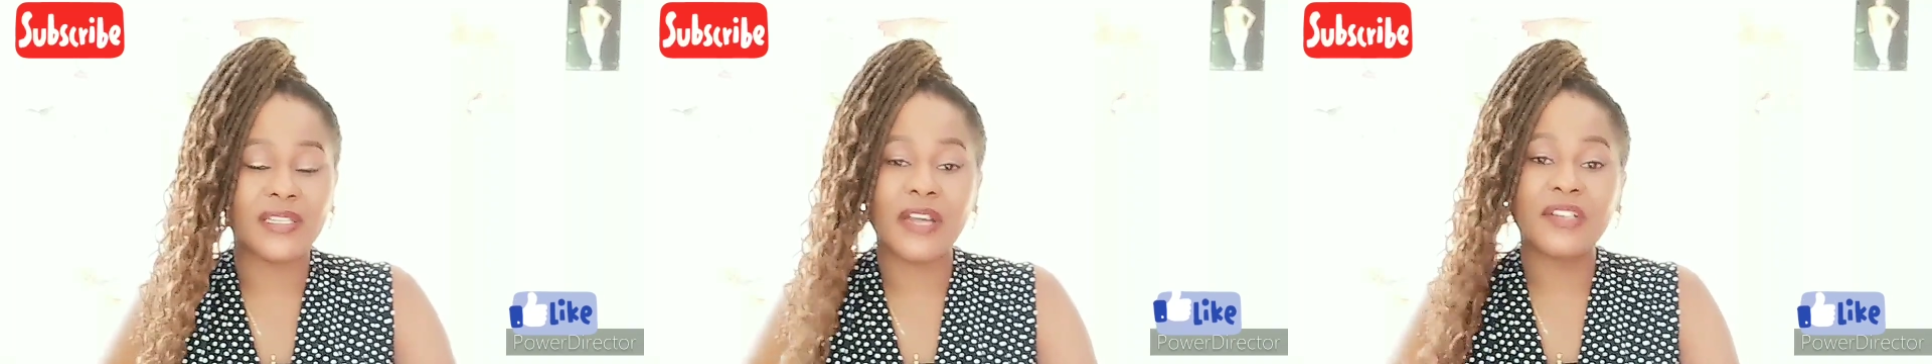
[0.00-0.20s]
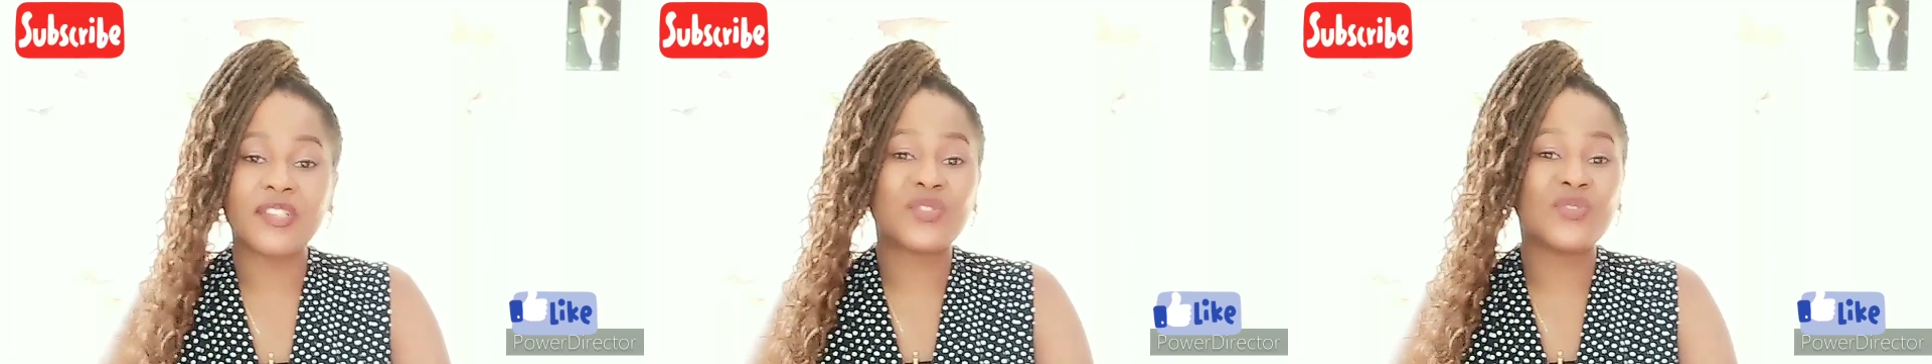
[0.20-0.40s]

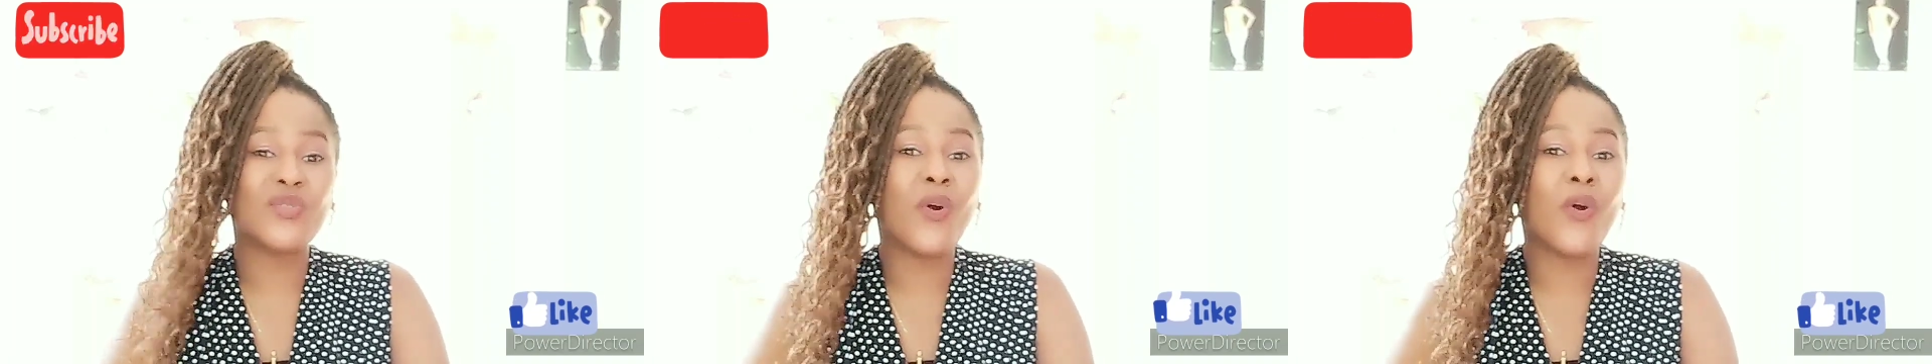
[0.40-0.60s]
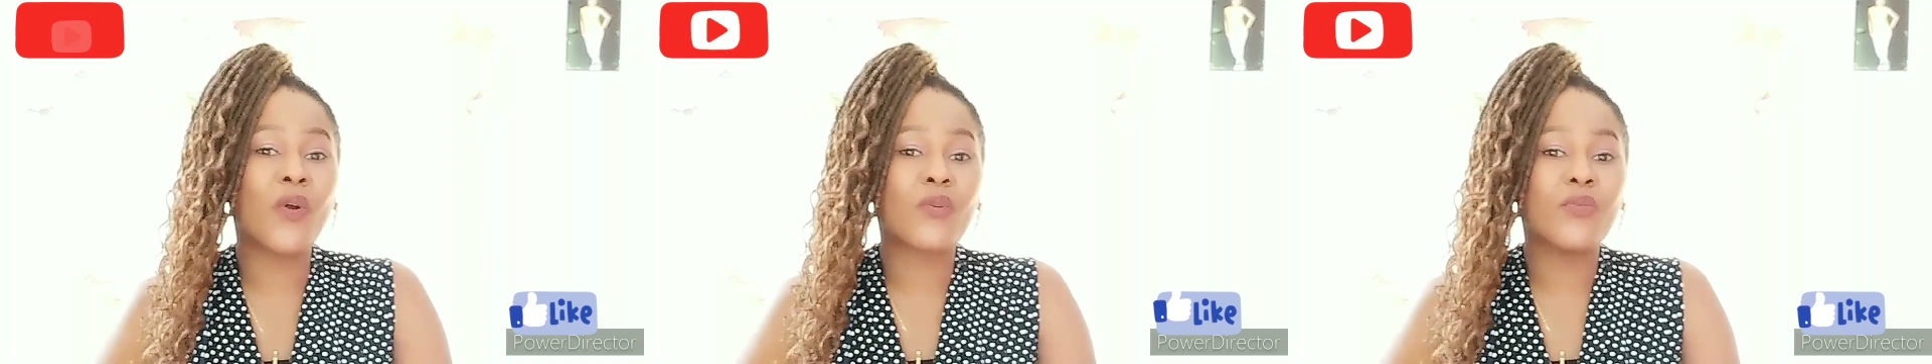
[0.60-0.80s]
There is
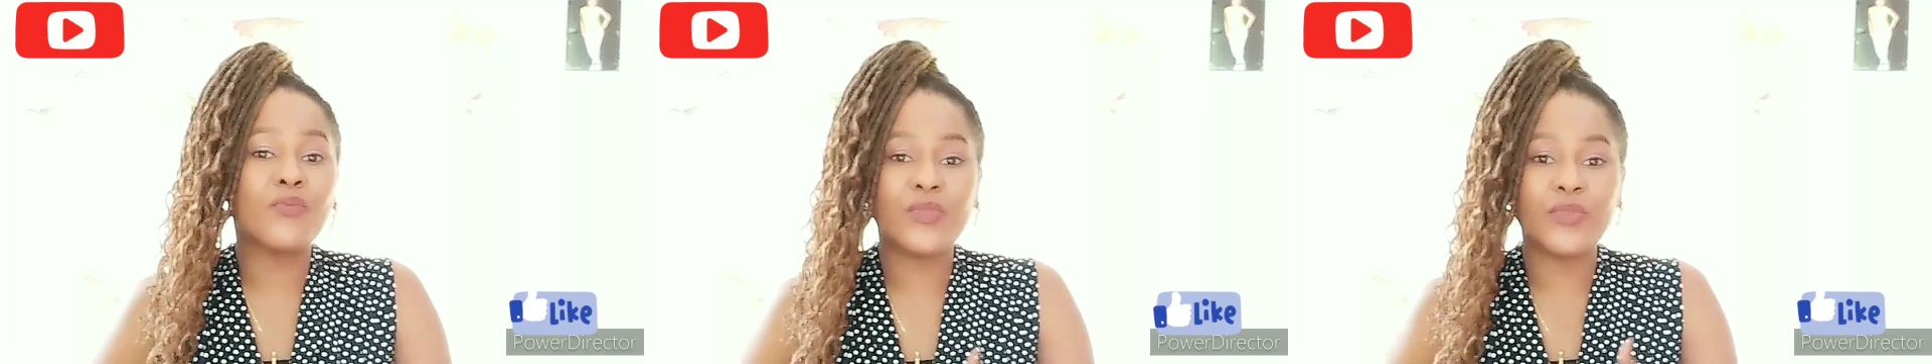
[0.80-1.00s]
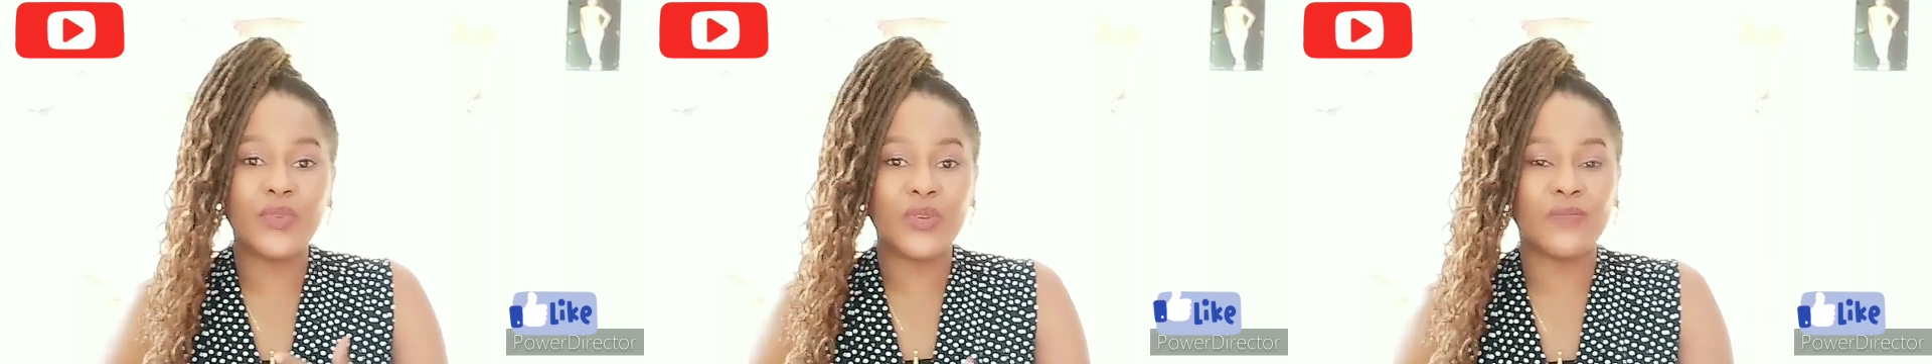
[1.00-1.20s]
no
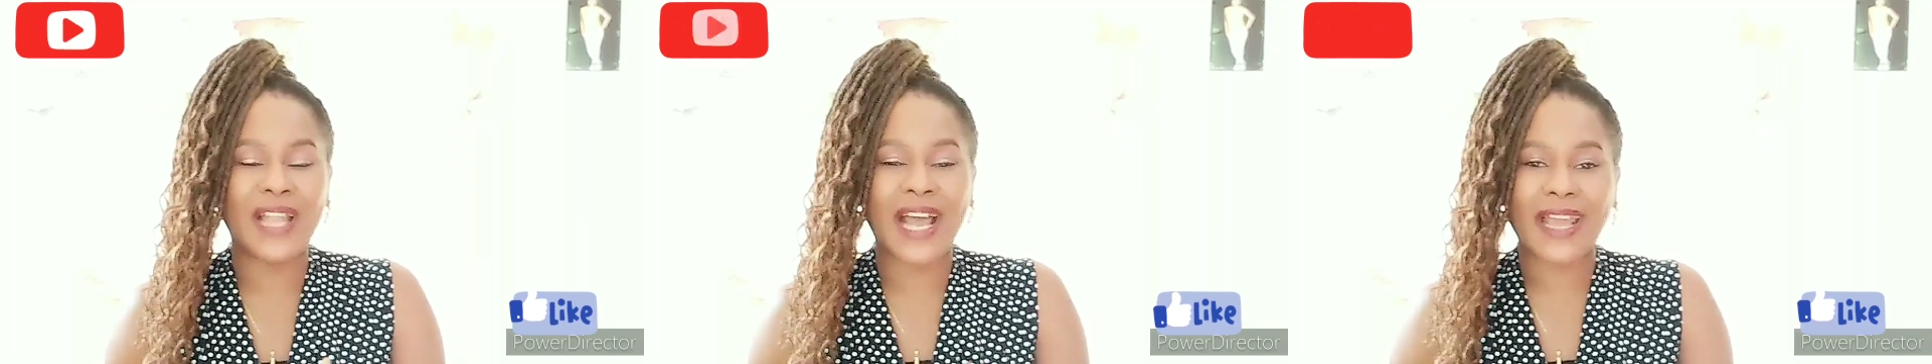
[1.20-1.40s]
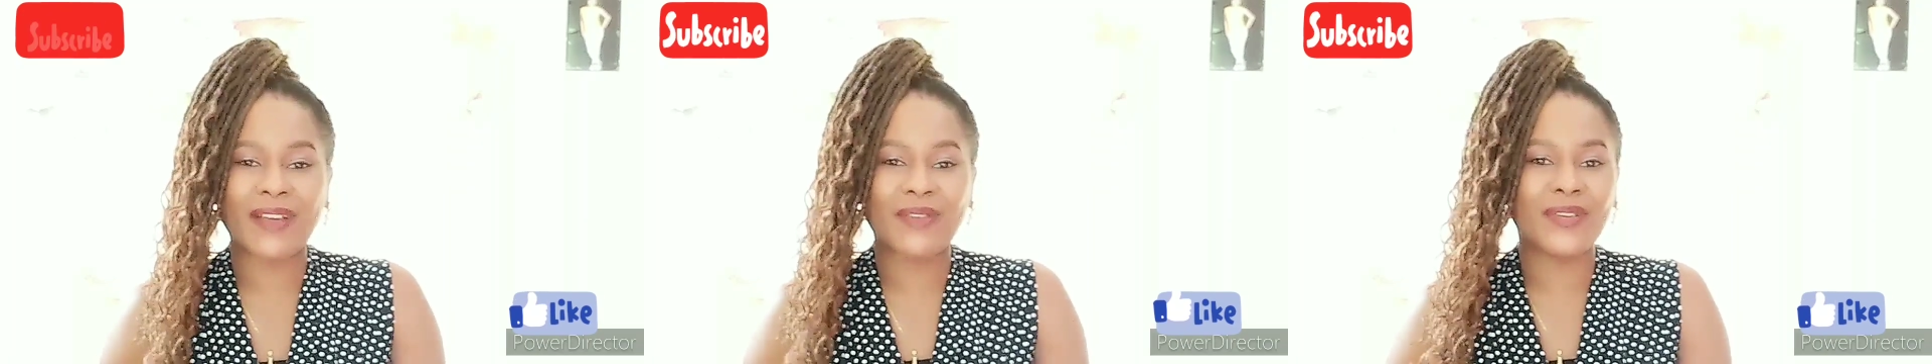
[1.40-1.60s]
room
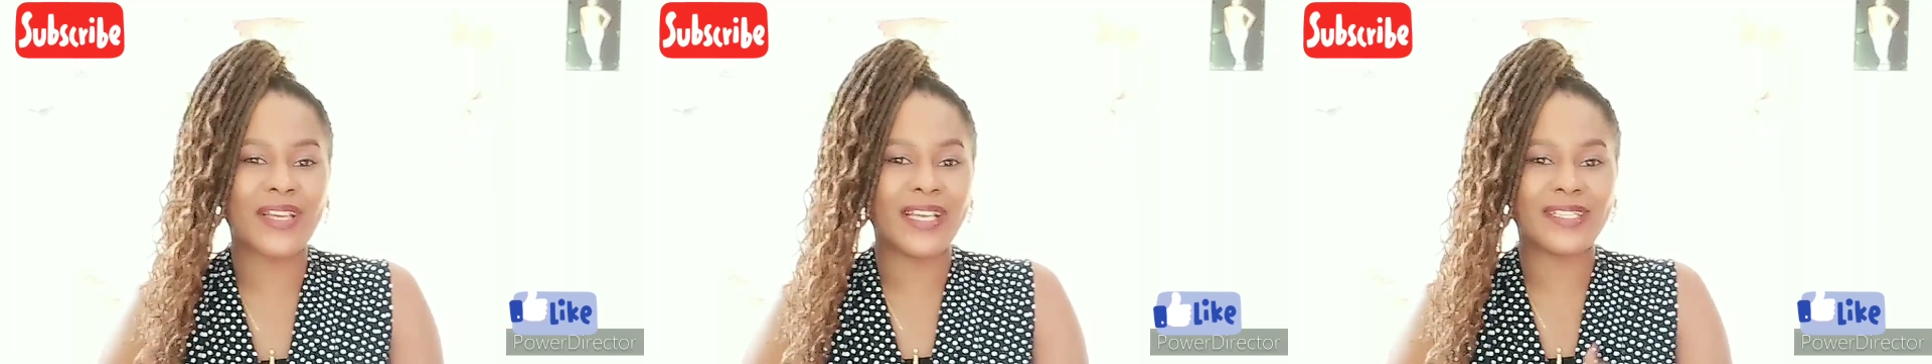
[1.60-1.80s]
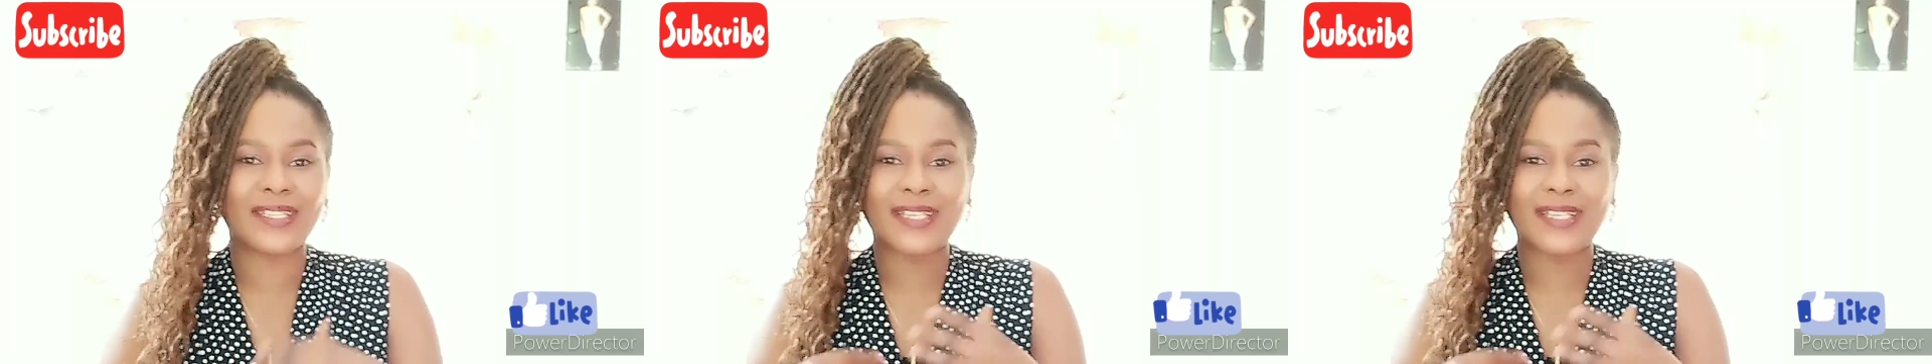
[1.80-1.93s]
like, okay,